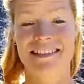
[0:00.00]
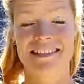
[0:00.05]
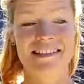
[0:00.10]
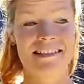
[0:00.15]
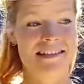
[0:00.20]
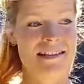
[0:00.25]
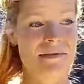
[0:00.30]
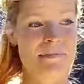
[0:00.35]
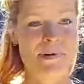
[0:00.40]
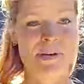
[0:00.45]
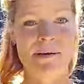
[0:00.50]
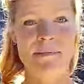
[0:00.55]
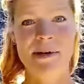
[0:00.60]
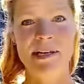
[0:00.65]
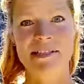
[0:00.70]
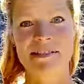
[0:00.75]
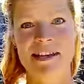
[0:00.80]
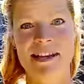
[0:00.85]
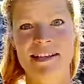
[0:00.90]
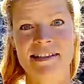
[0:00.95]
sleeping in my
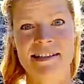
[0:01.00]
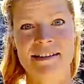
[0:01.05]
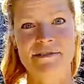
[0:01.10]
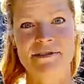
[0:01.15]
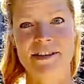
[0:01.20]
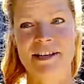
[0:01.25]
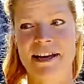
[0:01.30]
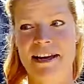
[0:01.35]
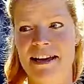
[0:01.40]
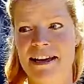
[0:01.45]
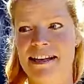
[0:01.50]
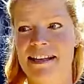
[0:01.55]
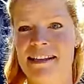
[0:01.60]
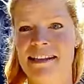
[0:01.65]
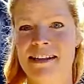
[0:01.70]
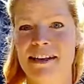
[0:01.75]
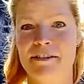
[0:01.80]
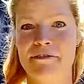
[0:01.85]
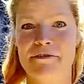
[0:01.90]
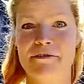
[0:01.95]
tent every night
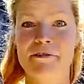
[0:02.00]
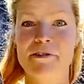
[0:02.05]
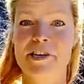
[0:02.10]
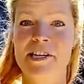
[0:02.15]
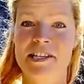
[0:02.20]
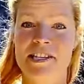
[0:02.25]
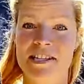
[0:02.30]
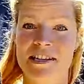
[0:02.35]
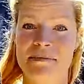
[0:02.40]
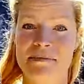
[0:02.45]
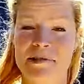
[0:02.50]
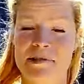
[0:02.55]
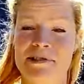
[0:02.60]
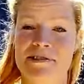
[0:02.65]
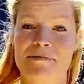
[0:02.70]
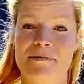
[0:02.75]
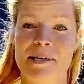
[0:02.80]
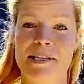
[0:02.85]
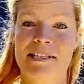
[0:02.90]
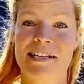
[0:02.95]
and foraging most
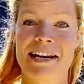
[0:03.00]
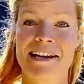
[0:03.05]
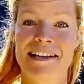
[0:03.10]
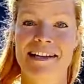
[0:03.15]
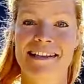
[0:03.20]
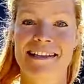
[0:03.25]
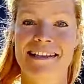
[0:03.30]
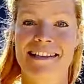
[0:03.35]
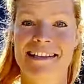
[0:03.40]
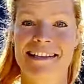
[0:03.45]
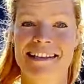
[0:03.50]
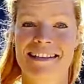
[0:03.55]
of my diet.